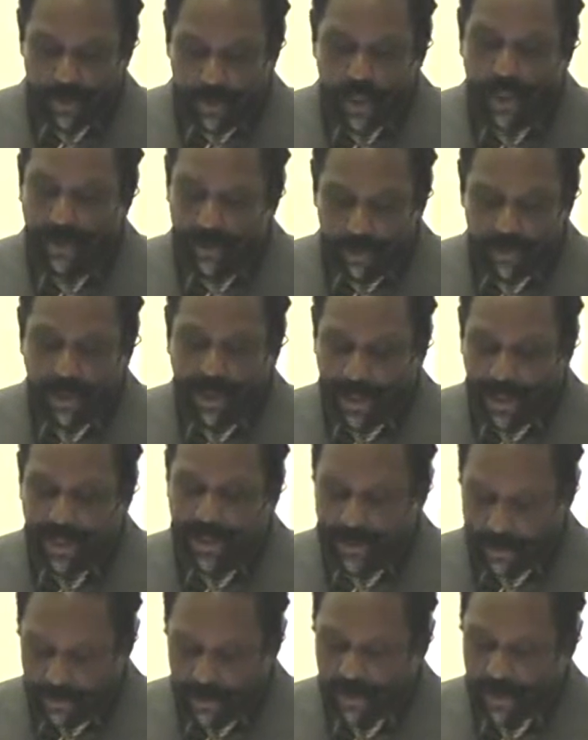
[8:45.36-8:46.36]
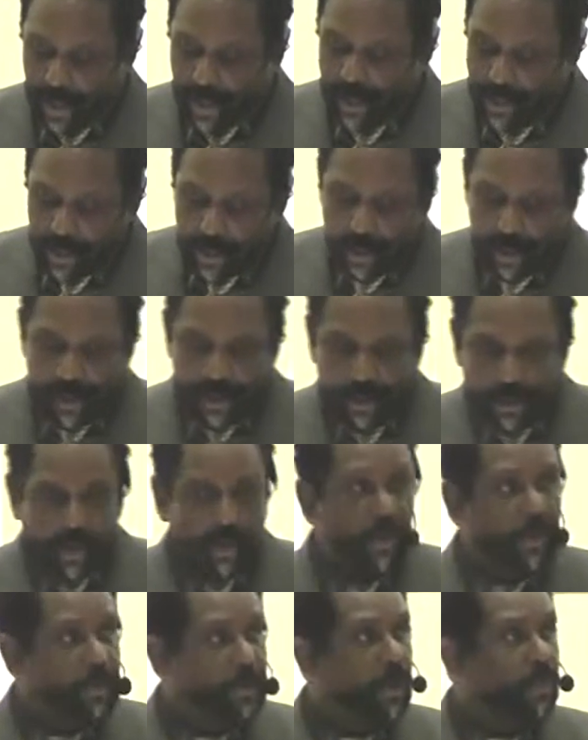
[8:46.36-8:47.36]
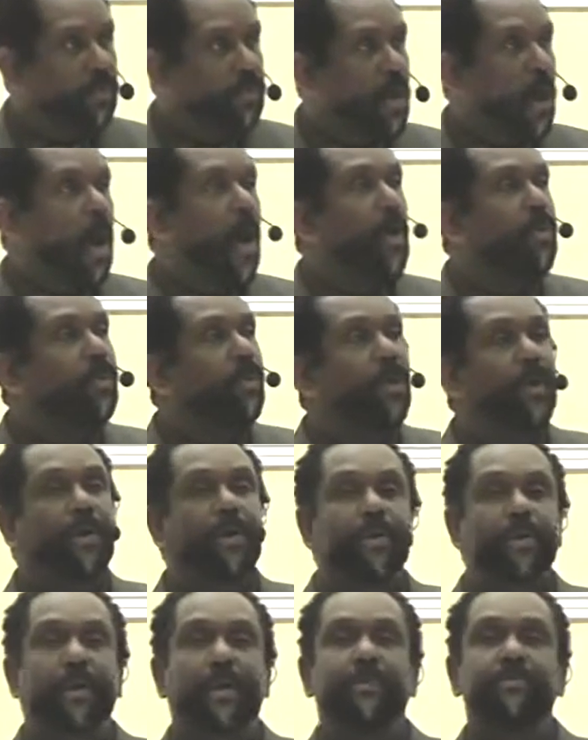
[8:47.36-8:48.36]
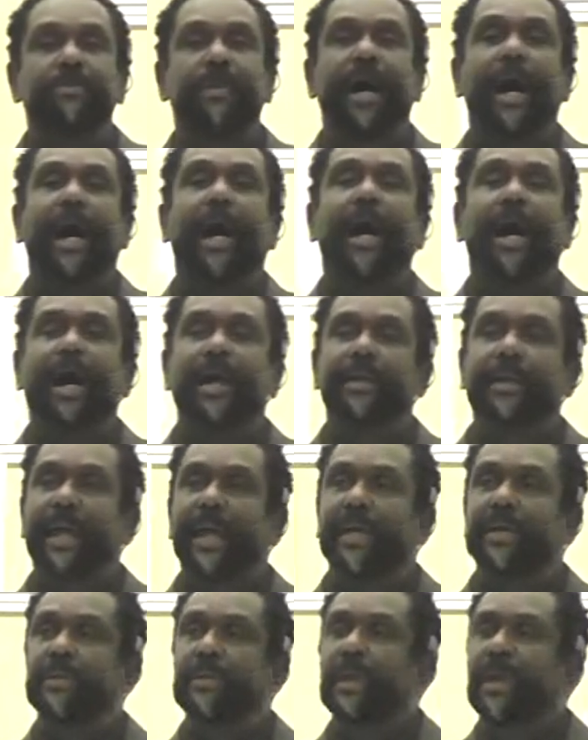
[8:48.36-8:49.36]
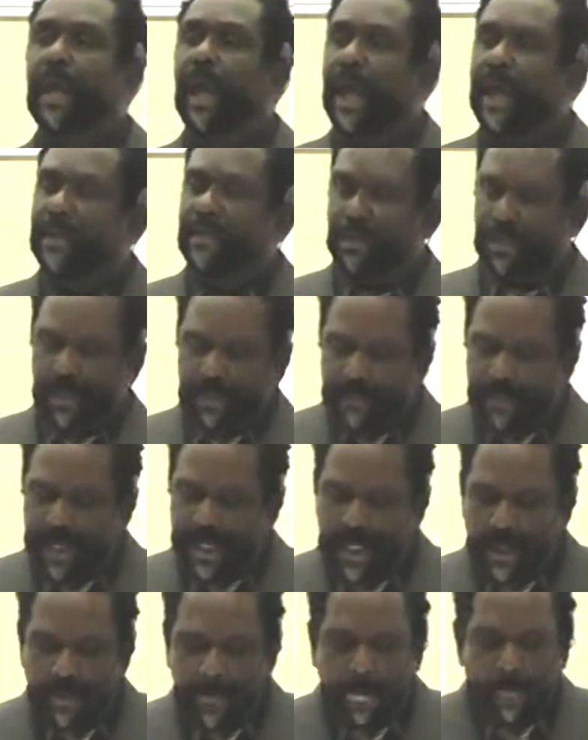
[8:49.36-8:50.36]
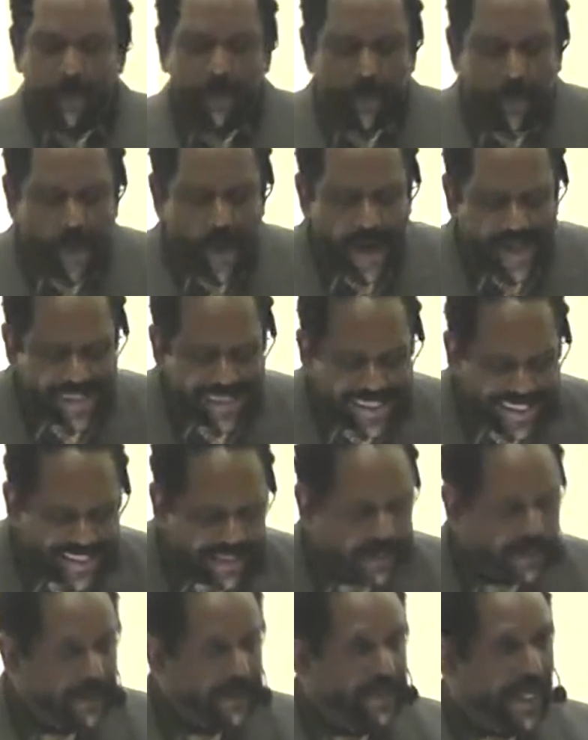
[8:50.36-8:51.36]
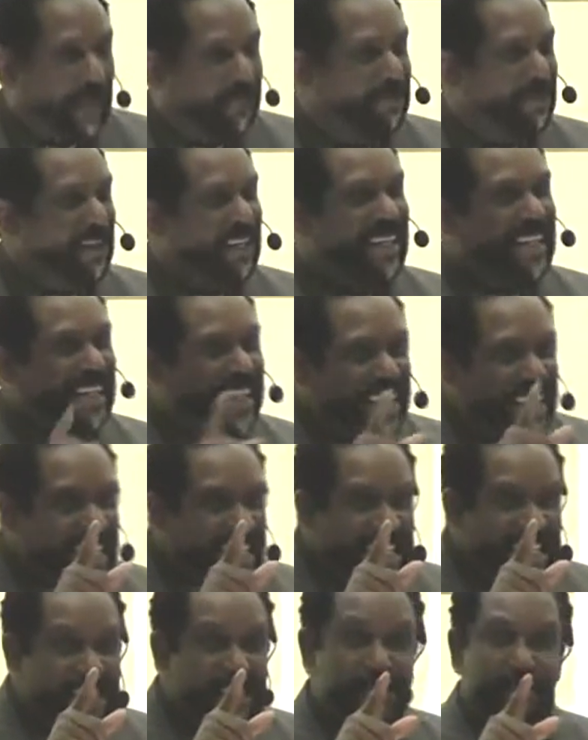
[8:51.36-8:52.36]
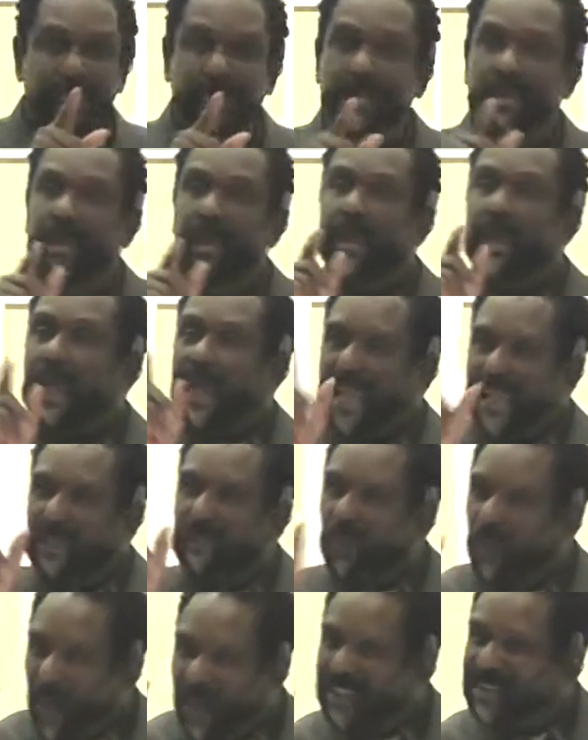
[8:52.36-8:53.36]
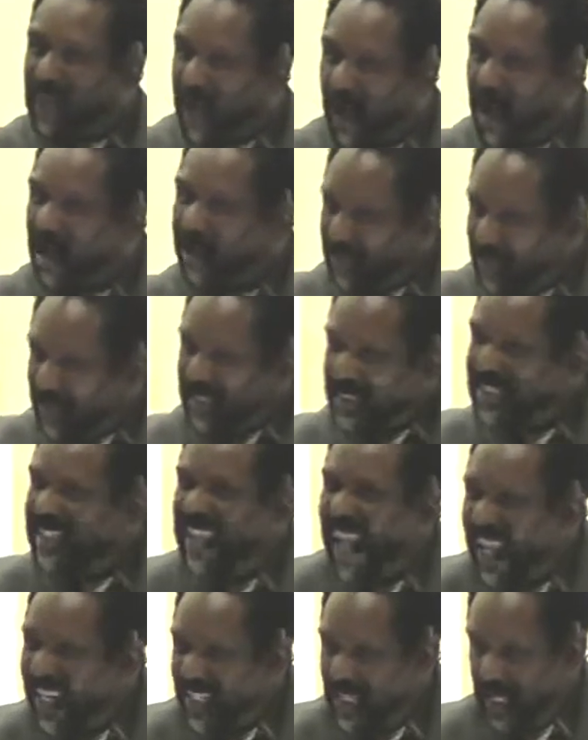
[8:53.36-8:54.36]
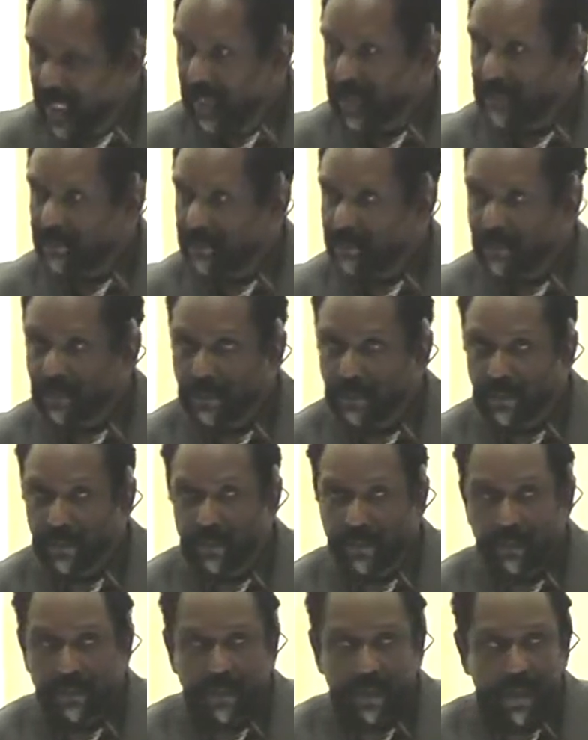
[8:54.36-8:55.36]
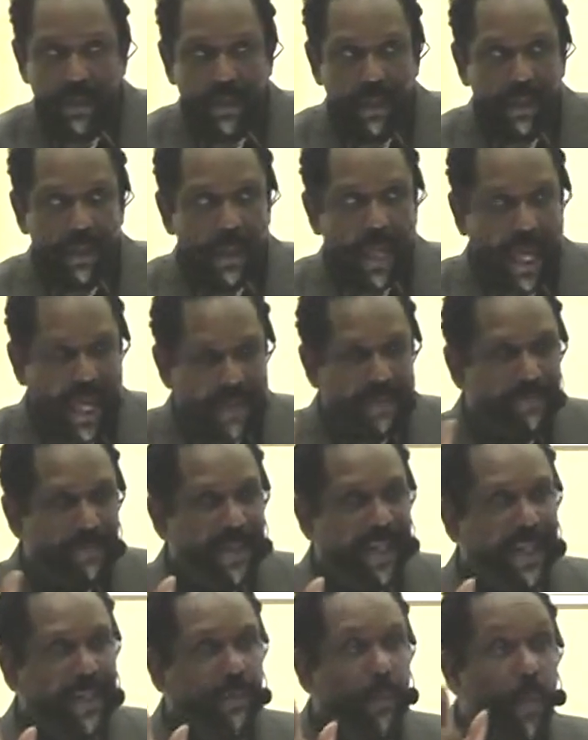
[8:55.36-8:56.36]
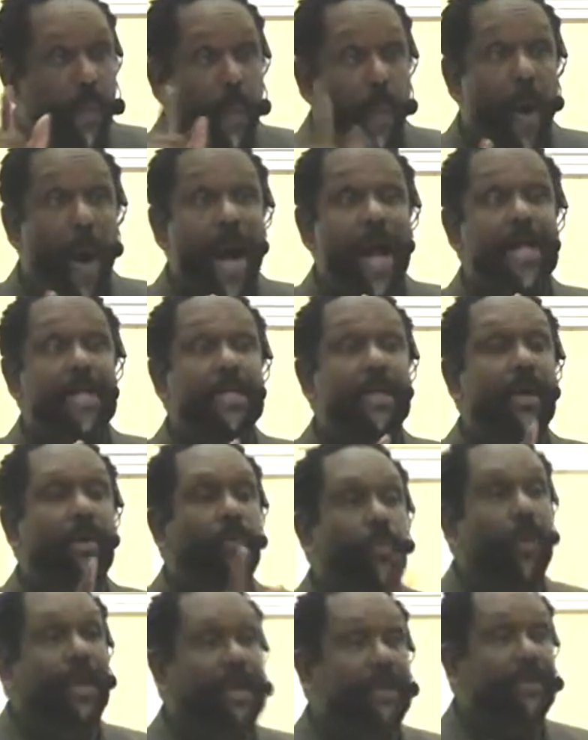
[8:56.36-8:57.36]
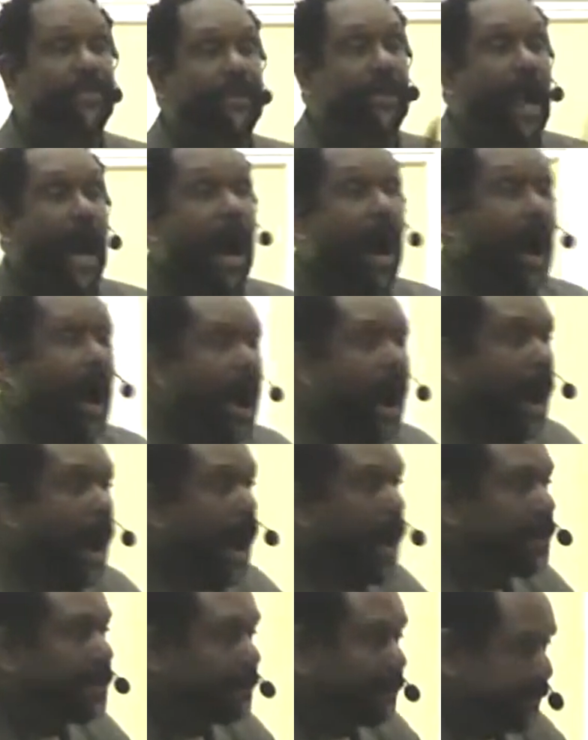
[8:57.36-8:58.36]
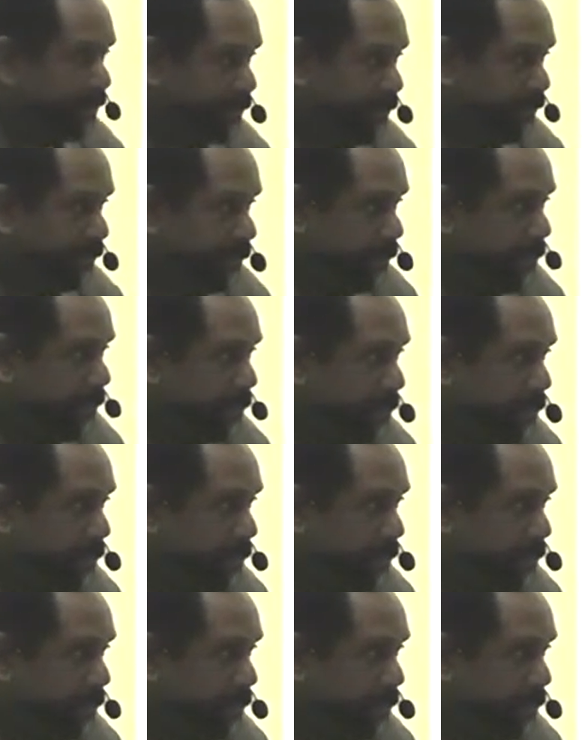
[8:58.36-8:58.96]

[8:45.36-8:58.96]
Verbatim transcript: Okay, Lord, I got it. Okay. The, the raw word of God and, and to be one that believes in what God is saying yeah. and being one with God. Yeah.